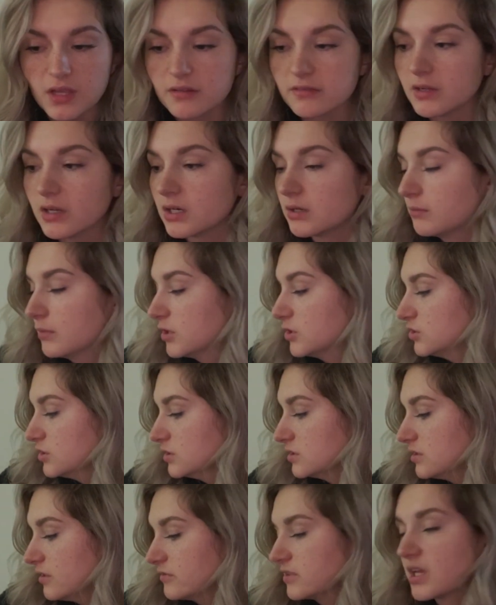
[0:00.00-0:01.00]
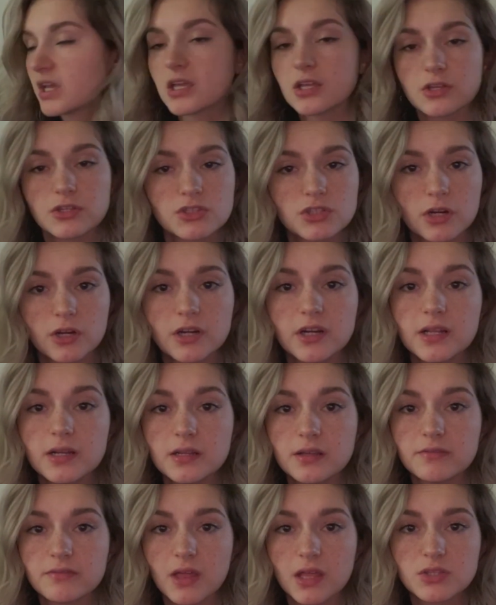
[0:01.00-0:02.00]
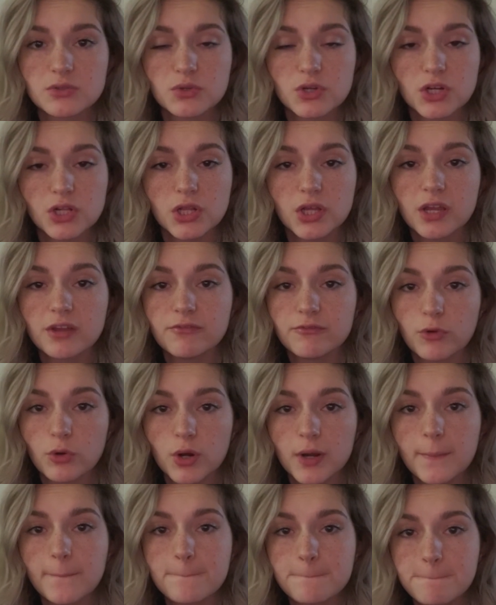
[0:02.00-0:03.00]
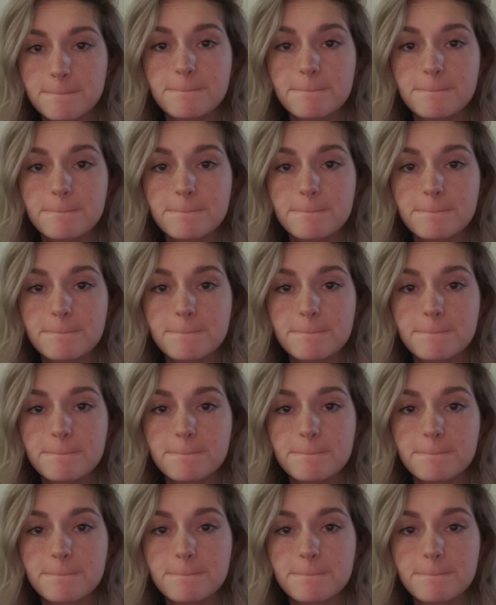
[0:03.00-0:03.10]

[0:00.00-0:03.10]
I've got a bunch of stuff to get you started if that's what you're looking for.